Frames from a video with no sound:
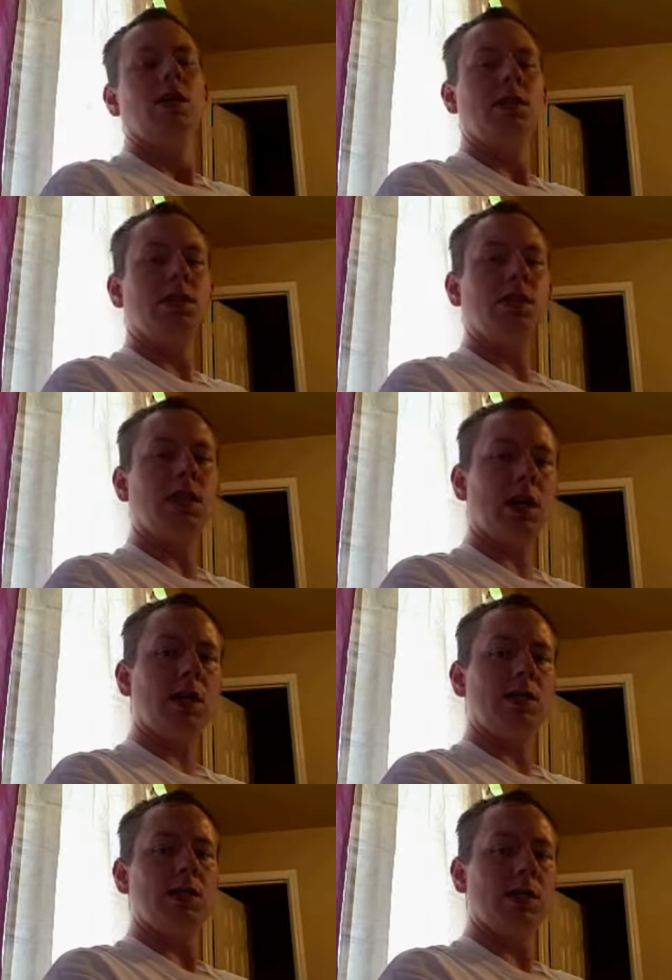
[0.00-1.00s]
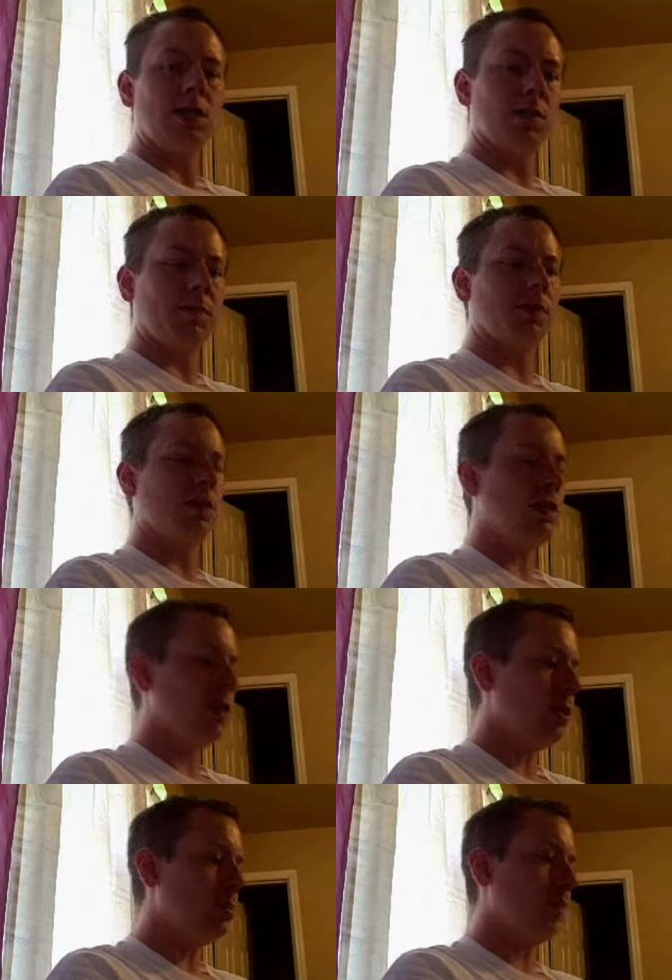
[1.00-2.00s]
did not significantly
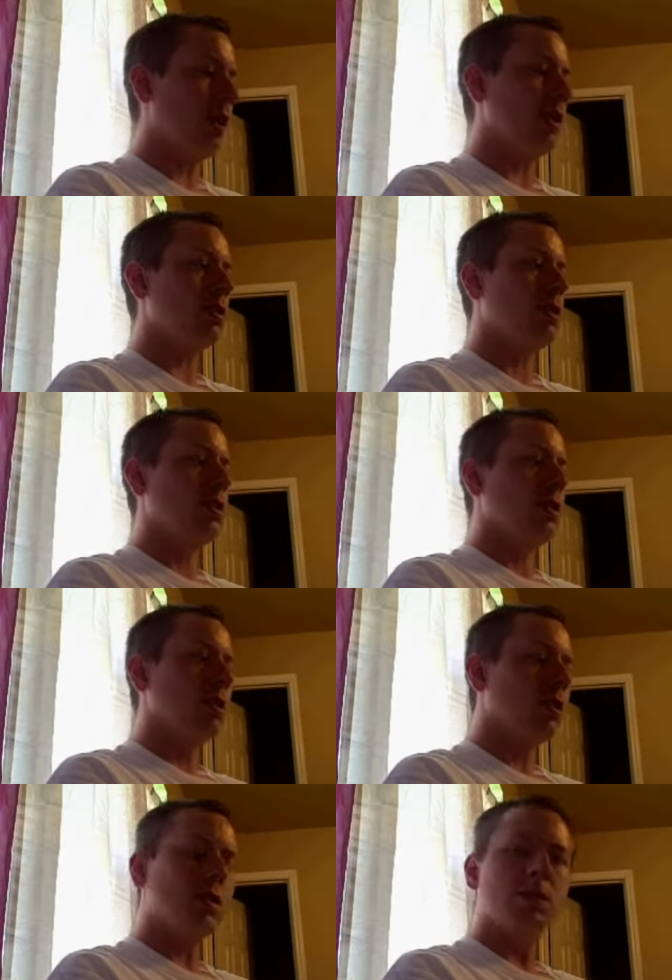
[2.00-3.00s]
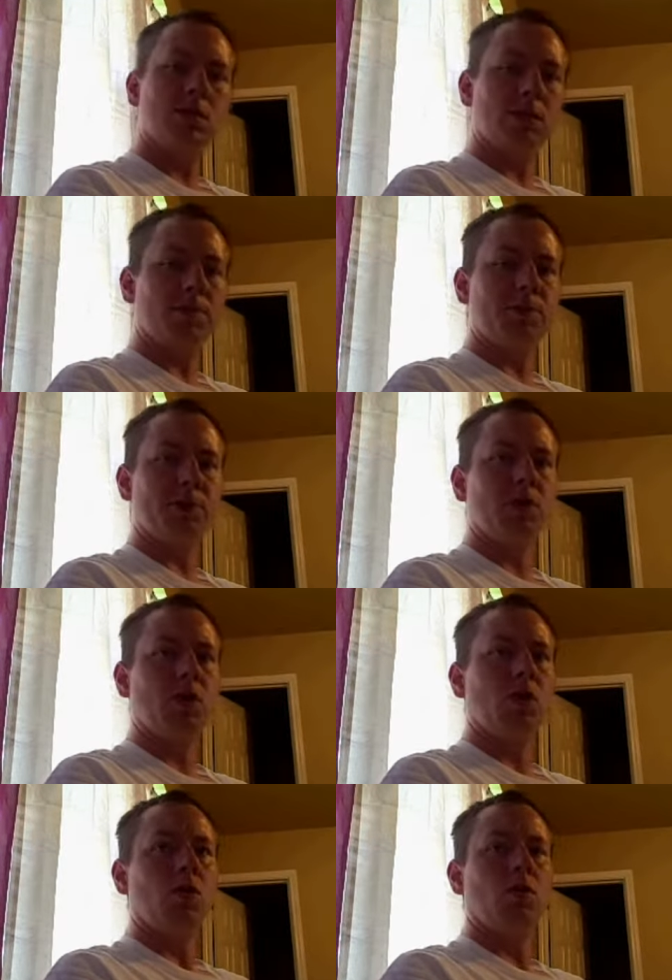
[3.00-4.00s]
impact the consumption
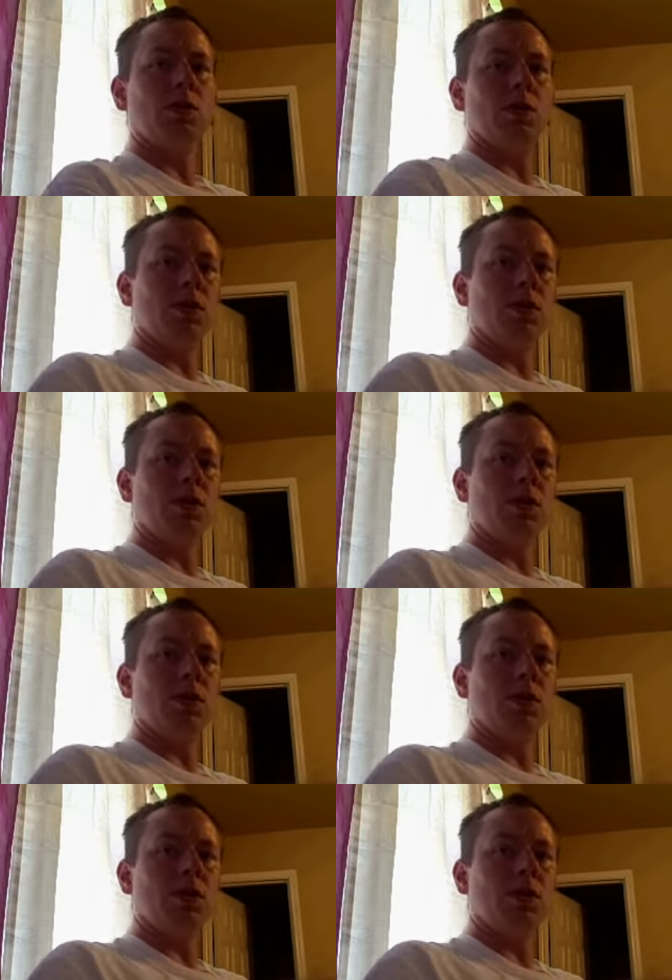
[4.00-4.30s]
or their